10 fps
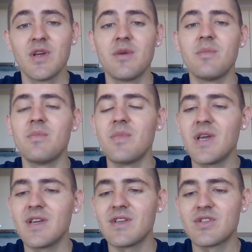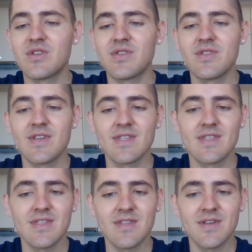making sure to
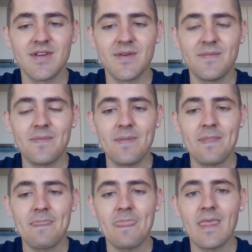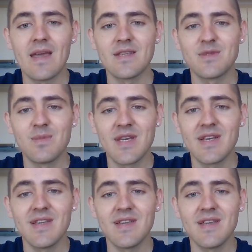consider mm, as
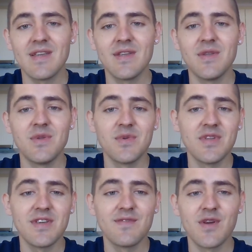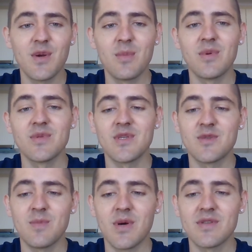many unique variables as
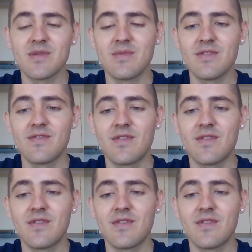possible from